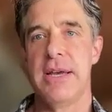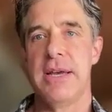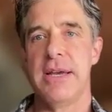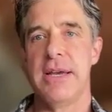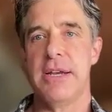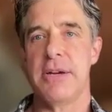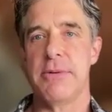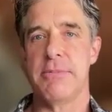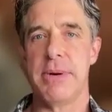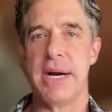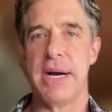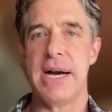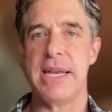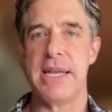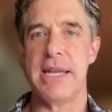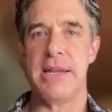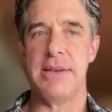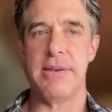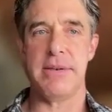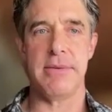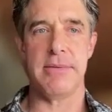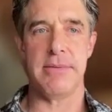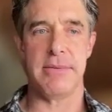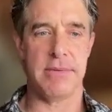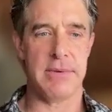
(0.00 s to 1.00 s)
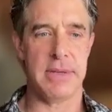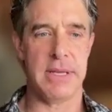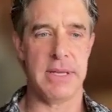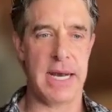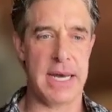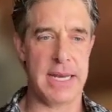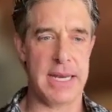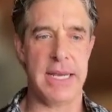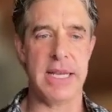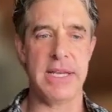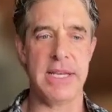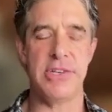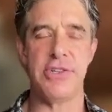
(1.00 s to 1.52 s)
Your body
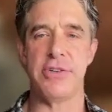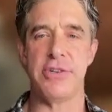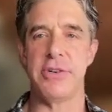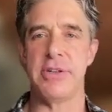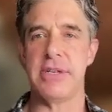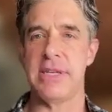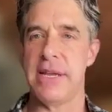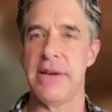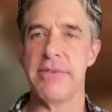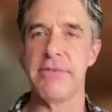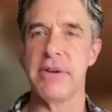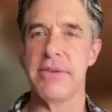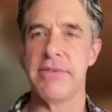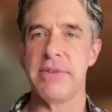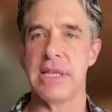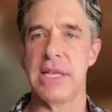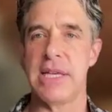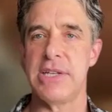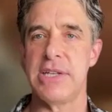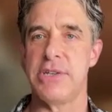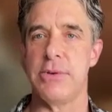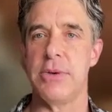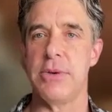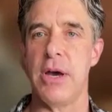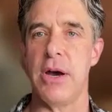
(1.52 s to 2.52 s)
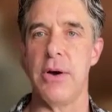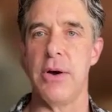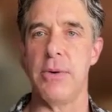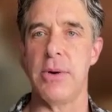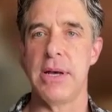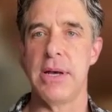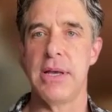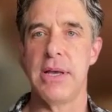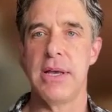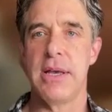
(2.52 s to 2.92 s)
got injured and never even let you know.